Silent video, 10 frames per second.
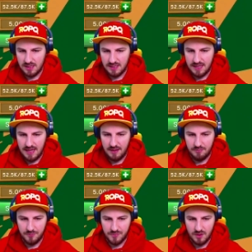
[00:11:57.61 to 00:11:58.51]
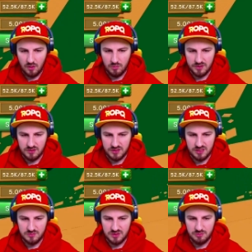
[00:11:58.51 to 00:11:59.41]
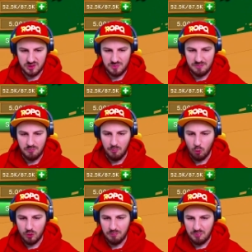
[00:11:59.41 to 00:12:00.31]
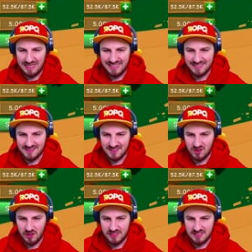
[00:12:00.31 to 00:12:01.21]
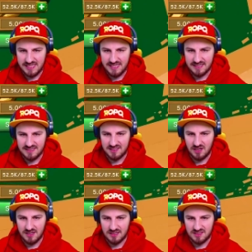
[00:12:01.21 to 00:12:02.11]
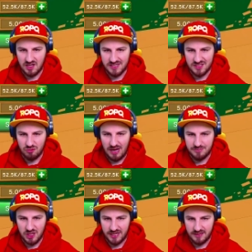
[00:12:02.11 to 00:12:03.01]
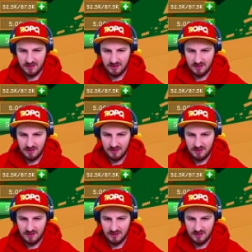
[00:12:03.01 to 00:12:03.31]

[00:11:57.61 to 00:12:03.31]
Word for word: It, um, what does it do? Oh my god, you you must be one billion size to eat at Scott, Scotty's Crab Shack.